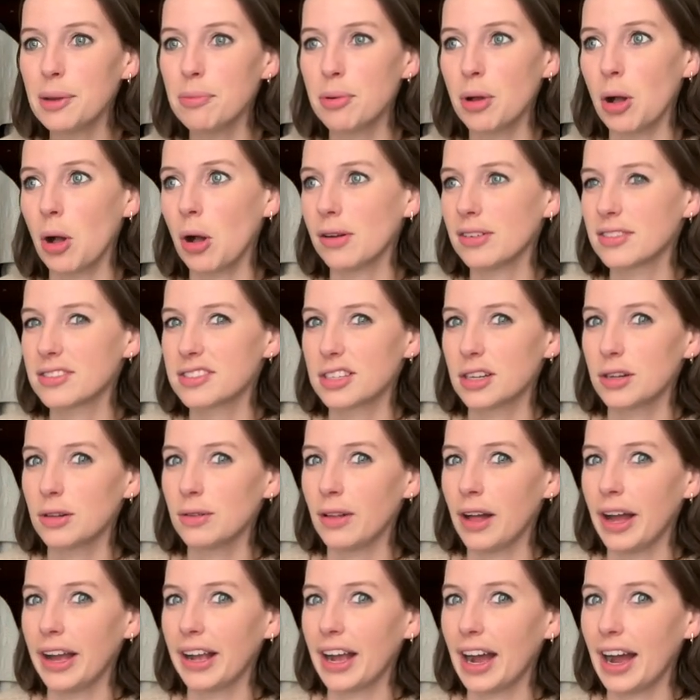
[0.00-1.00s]
but also
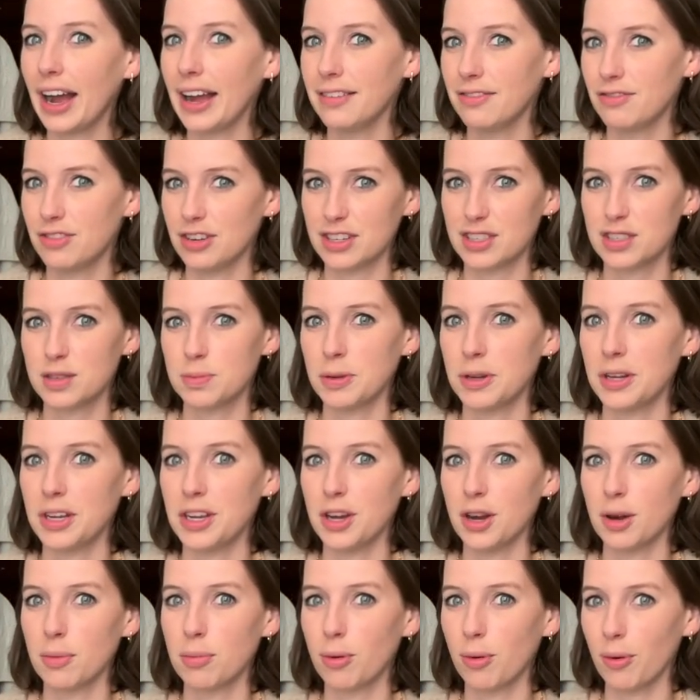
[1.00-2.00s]
like I've just spent a
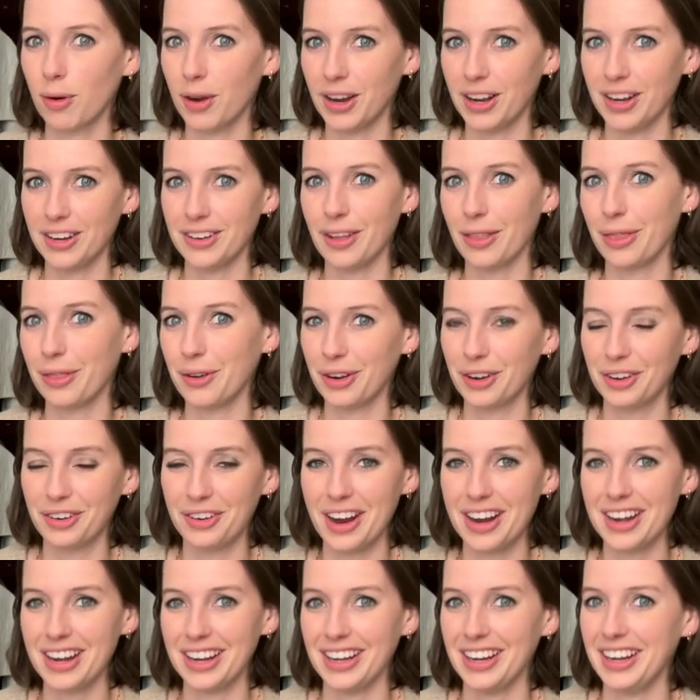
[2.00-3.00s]
year pouring into third
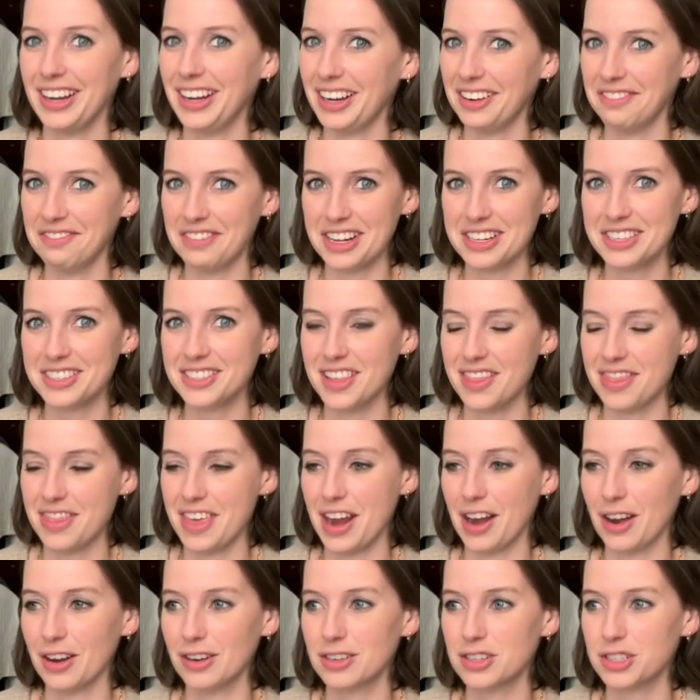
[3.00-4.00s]
grade and getting invested there.